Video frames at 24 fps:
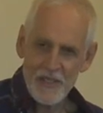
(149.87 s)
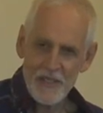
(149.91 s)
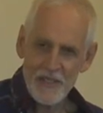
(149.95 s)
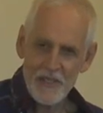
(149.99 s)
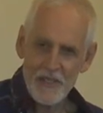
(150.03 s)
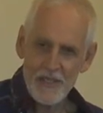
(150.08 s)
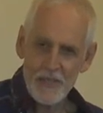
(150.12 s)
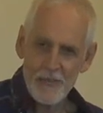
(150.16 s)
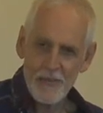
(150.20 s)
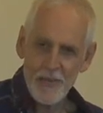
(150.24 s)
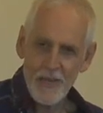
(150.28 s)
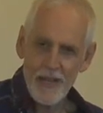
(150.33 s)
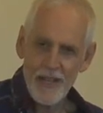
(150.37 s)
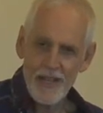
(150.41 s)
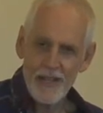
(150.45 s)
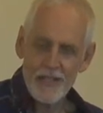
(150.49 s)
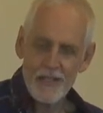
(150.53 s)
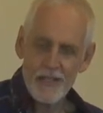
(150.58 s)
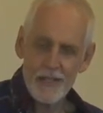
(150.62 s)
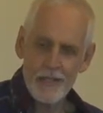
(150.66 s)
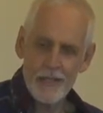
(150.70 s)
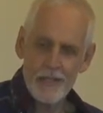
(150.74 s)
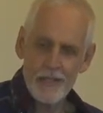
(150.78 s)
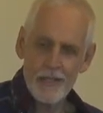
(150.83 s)
some
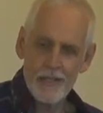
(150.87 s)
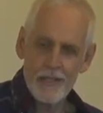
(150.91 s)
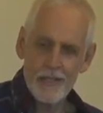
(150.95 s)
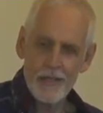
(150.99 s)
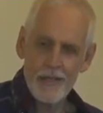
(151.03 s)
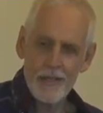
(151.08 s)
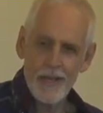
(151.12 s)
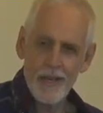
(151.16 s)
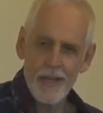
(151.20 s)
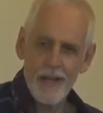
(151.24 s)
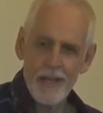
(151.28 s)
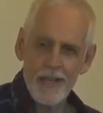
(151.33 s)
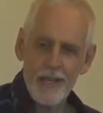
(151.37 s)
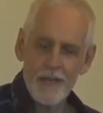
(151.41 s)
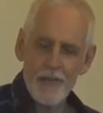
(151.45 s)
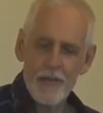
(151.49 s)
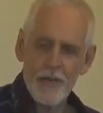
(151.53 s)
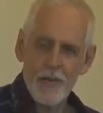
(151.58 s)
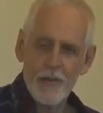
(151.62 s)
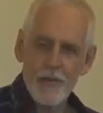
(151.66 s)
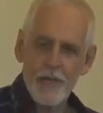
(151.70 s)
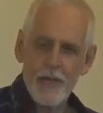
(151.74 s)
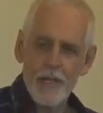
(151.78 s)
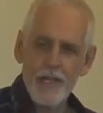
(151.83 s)
glasses. Now, you
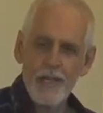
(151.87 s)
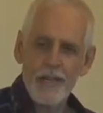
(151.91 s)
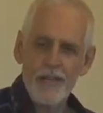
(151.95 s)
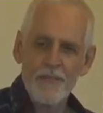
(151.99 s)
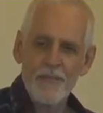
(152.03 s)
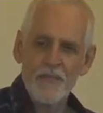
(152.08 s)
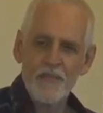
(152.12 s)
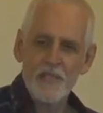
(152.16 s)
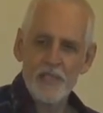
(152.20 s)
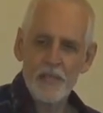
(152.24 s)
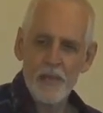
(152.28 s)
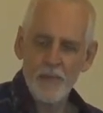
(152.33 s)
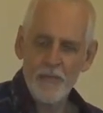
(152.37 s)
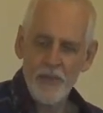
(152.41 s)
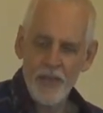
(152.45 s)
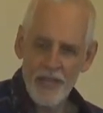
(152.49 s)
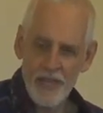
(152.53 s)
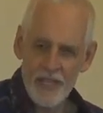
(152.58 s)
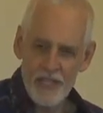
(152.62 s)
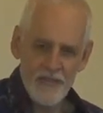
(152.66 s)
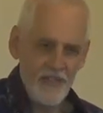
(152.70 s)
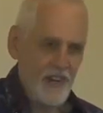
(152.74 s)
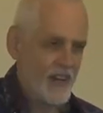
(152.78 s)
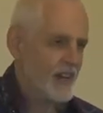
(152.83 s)
want to read something
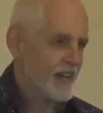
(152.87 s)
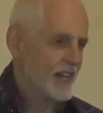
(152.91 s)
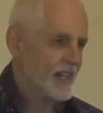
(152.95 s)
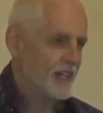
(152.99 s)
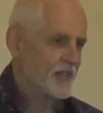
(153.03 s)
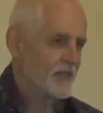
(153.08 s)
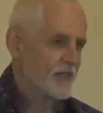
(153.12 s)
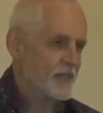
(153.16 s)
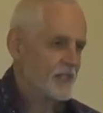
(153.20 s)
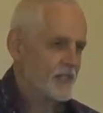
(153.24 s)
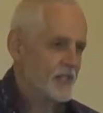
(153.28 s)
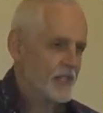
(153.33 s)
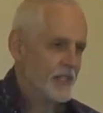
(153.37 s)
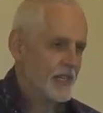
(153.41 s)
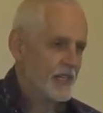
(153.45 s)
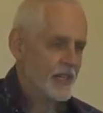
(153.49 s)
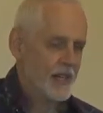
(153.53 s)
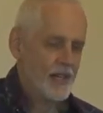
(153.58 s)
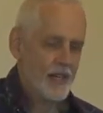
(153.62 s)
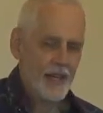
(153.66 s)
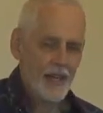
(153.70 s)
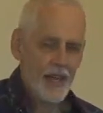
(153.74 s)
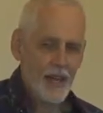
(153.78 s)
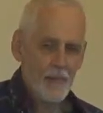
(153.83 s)
that's very
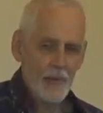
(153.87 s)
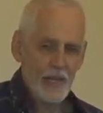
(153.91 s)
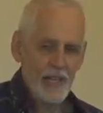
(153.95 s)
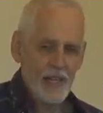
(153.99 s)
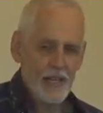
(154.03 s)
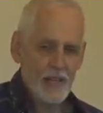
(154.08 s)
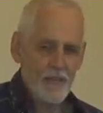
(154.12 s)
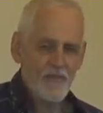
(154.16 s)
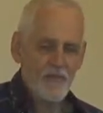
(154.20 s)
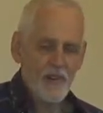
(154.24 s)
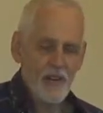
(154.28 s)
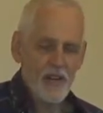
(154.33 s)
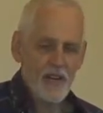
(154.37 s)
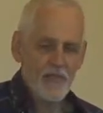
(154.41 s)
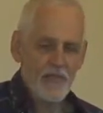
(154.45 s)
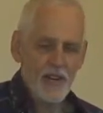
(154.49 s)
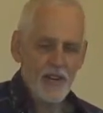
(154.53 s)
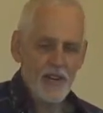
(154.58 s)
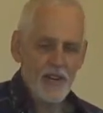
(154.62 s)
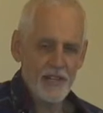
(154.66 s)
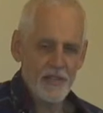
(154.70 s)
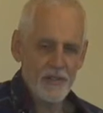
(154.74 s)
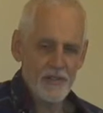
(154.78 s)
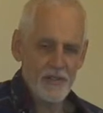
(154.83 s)
interesting? I mean, very,
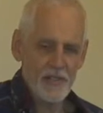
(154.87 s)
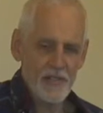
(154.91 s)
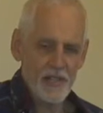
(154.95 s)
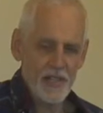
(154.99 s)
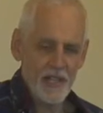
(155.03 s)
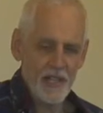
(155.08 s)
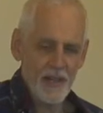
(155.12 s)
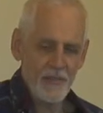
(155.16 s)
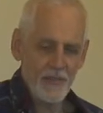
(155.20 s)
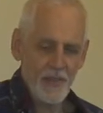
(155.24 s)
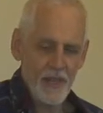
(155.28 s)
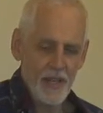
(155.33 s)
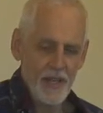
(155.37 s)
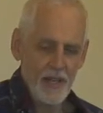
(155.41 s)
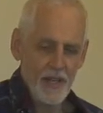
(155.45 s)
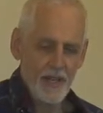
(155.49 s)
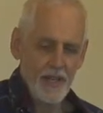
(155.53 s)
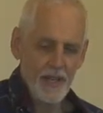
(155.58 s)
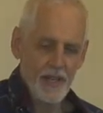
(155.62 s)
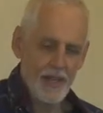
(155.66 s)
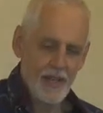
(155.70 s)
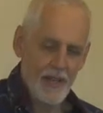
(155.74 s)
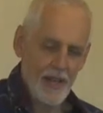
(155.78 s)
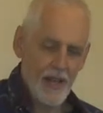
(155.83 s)
very interesting.
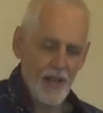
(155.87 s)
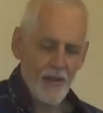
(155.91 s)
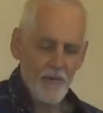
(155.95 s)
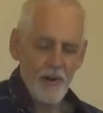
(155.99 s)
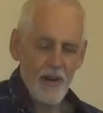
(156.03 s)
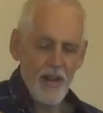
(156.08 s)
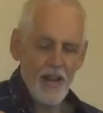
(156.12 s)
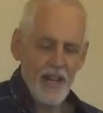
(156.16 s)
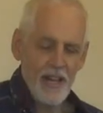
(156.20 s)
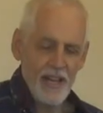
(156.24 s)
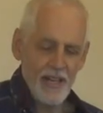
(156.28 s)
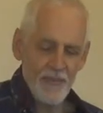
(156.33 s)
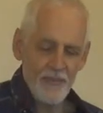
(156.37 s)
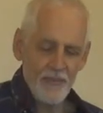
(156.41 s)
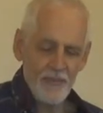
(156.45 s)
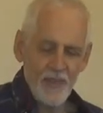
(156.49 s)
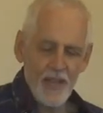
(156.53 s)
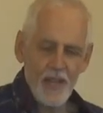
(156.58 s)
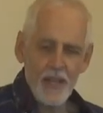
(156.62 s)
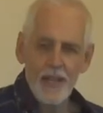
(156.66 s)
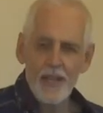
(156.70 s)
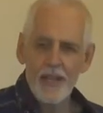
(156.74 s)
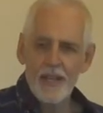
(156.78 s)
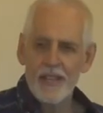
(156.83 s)
Al Ryan.
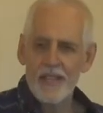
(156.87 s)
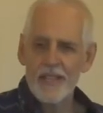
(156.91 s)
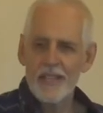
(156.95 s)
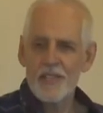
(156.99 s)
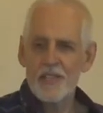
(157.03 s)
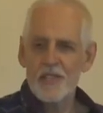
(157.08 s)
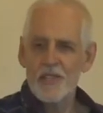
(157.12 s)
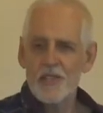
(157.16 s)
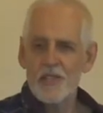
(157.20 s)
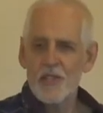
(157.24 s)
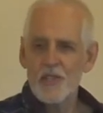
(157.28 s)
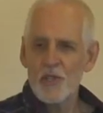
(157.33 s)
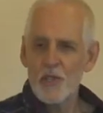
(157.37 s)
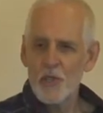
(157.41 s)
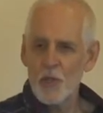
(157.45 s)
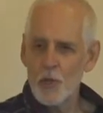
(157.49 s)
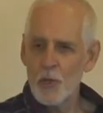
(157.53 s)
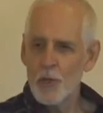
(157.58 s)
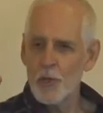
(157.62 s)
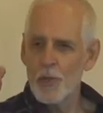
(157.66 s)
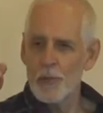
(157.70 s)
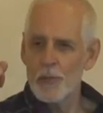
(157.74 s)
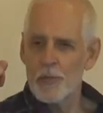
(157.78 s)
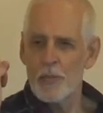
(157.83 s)
This is
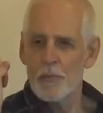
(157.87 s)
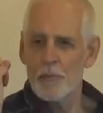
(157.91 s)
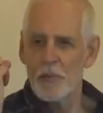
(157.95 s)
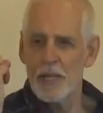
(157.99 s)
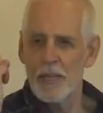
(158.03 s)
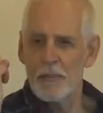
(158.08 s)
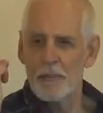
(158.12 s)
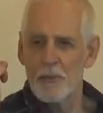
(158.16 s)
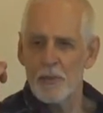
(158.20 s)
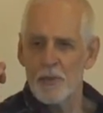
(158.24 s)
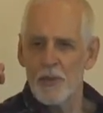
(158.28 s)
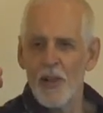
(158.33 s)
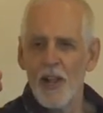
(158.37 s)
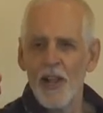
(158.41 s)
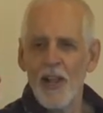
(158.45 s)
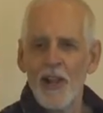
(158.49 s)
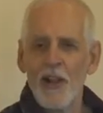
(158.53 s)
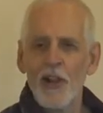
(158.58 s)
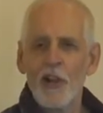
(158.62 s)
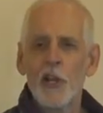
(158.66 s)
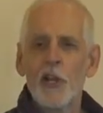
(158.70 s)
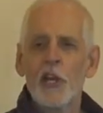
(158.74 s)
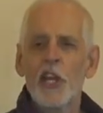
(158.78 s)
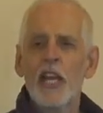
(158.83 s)
two groups of people
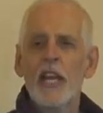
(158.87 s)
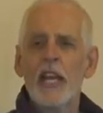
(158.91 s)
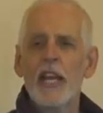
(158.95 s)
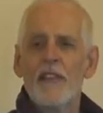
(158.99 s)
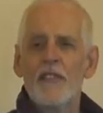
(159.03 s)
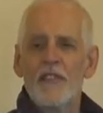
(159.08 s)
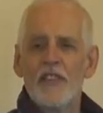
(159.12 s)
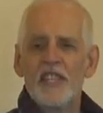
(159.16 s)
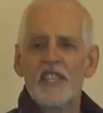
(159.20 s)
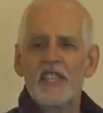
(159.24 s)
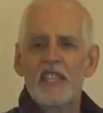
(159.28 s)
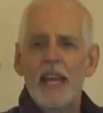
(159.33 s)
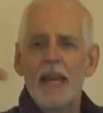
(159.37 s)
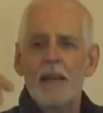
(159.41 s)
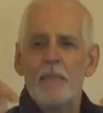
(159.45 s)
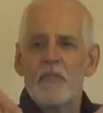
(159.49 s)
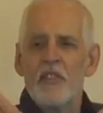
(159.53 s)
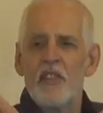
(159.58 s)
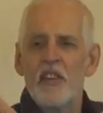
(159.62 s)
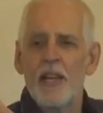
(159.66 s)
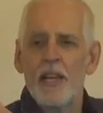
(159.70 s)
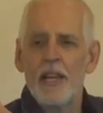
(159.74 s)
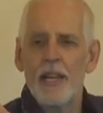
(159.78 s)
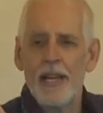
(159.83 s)
looking at the same
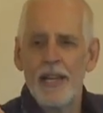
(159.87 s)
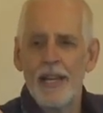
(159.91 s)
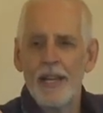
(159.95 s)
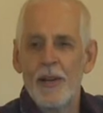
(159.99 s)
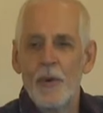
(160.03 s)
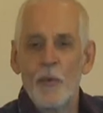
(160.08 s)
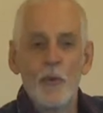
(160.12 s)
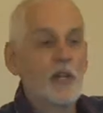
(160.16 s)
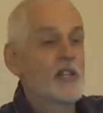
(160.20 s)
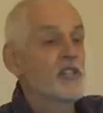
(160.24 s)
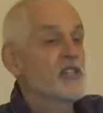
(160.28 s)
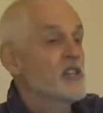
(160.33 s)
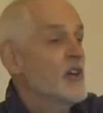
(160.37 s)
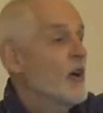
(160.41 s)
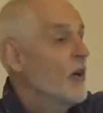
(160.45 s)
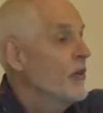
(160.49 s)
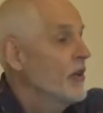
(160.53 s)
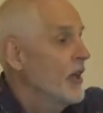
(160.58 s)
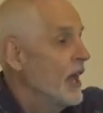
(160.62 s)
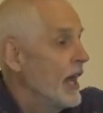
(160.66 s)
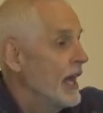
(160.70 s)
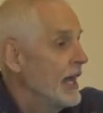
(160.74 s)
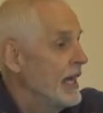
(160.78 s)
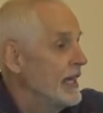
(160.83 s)
thing. One saw
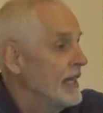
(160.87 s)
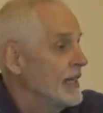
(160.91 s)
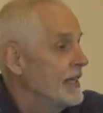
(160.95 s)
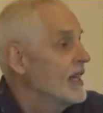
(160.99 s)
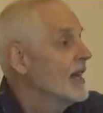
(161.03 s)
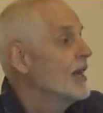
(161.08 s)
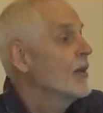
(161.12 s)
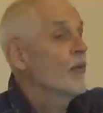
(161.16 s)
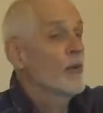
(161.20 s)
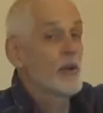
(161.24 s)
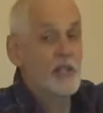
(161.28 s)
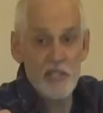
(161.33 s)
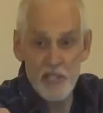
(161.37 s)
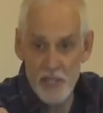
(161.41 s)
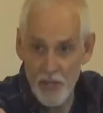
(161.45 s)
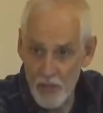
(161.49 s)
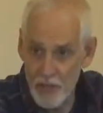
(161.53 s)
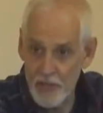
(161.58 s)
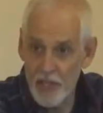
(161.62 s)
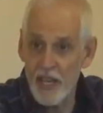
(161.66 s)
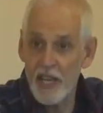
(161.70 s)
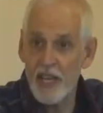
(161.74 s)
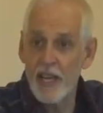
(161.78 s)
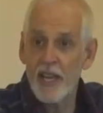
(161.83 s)
night and one saw
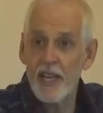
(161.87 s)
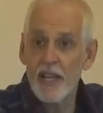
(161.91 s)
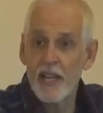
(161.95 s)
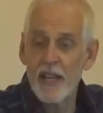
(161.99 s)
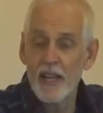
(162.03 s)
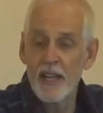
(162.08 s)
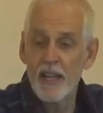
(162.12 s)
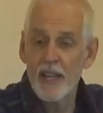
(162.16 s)
day.